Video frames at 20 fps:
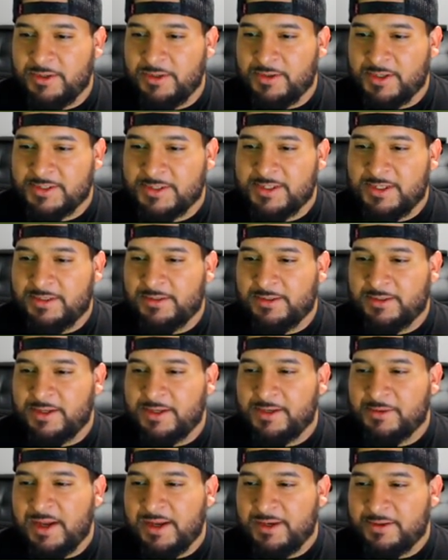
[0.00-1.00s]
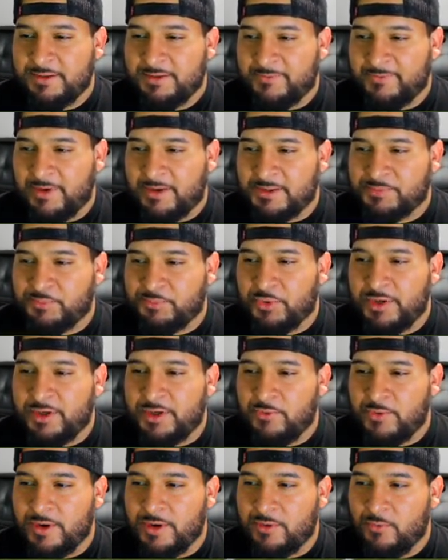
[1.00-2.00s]
You can see that it develops pretty
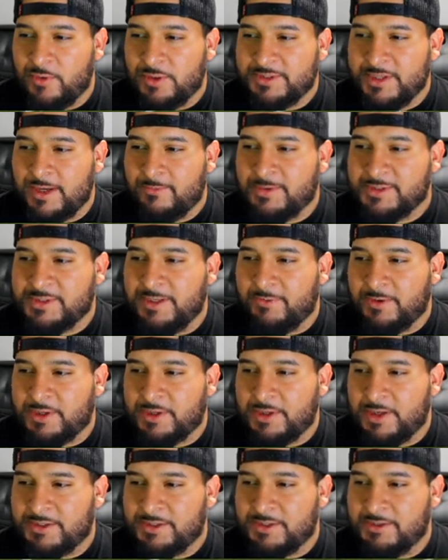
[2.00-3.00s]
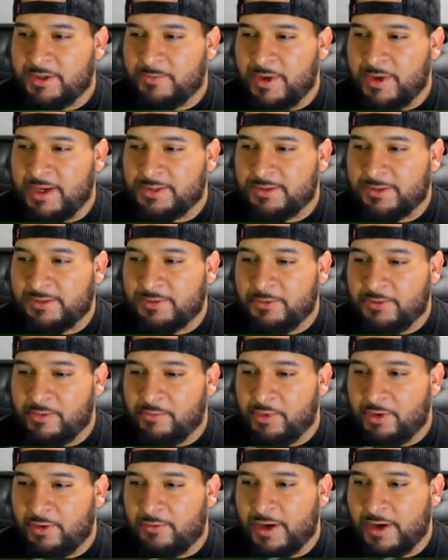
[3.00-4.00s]
quick. Once that receiver cuts, you can basically throw the
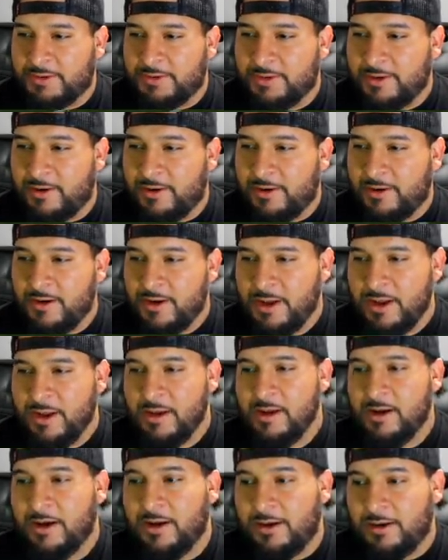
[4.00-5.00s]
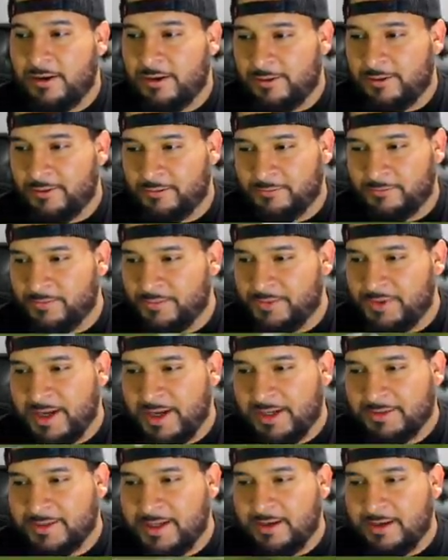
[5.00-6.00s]
ball right there.
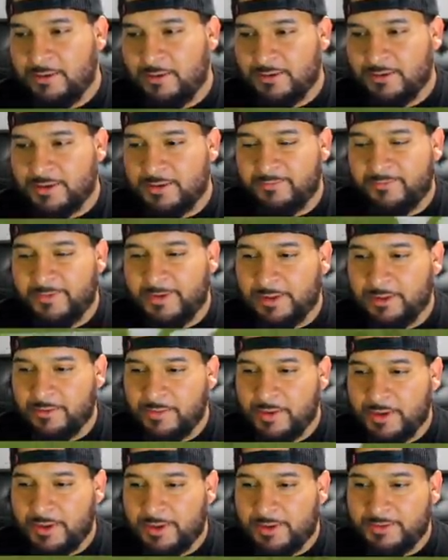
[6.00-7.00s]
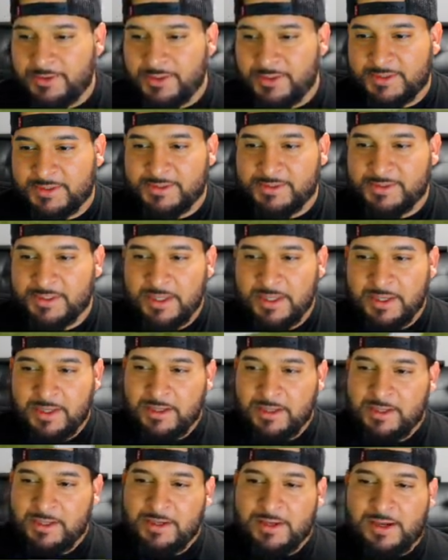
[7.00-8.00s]
Not that long to develop.
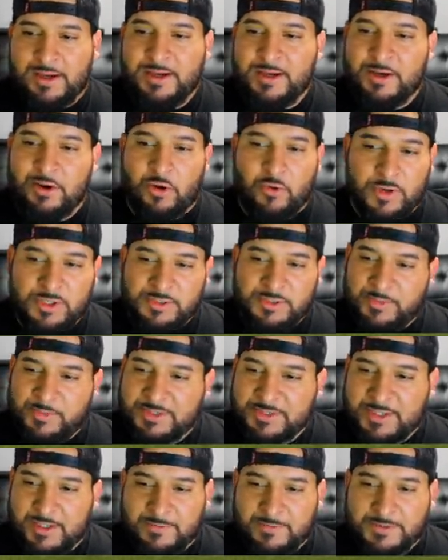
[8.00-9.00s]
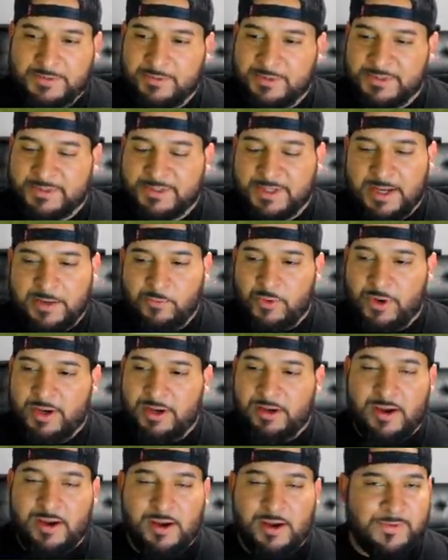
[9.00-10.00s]
And it always beats cover two the same
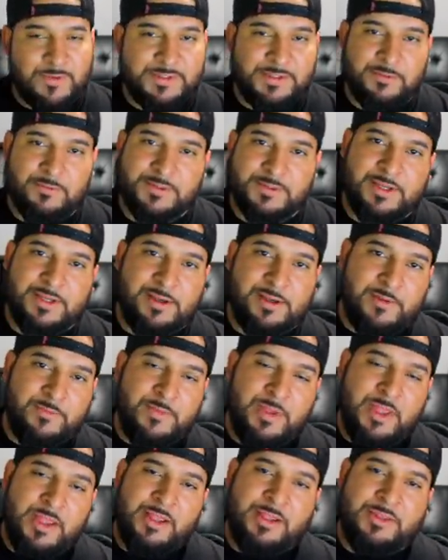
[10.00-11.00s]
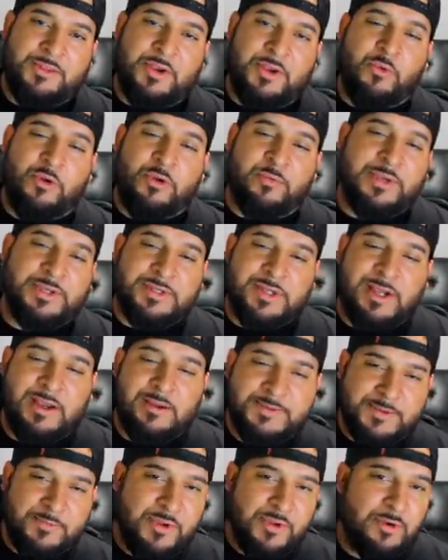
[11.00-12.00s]
way every single time. There will be
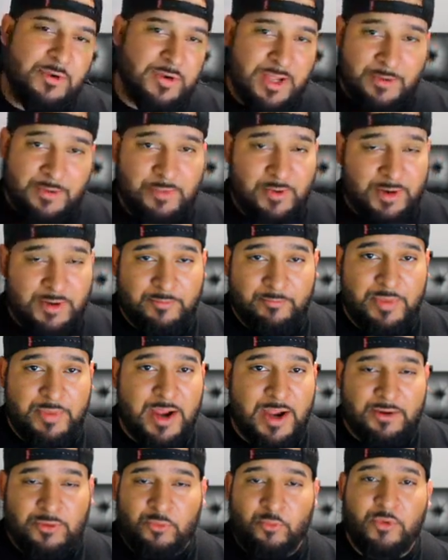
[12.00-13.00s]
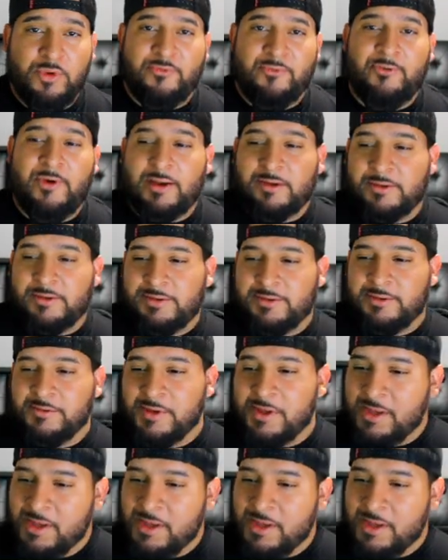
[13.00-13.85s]
times the middle linebacker will follow you.